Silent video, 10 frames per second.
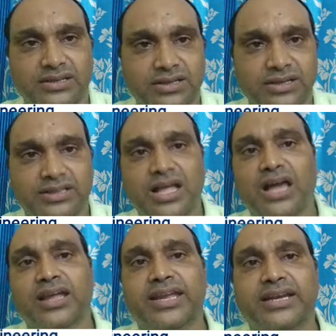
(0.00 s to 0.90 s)
in the
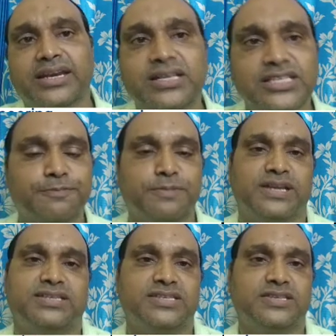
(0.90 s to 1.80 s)
allocated
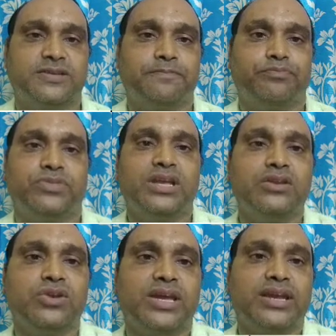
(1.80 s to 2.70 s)
space.
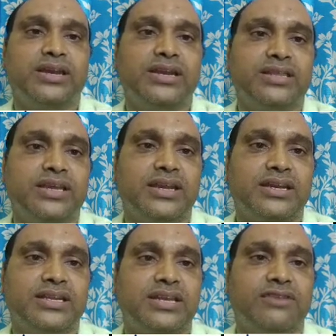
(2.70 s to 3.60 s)
Then you can read the
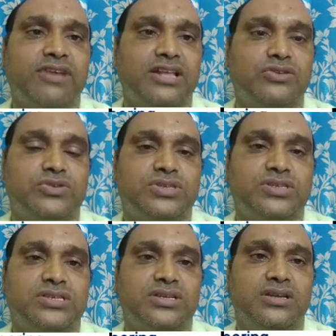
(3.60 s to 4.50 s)
integer
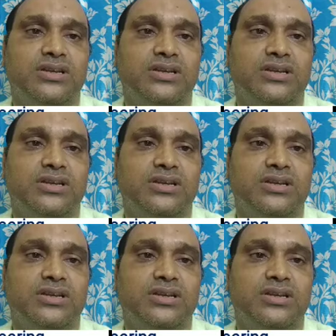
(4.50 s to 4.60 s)
values.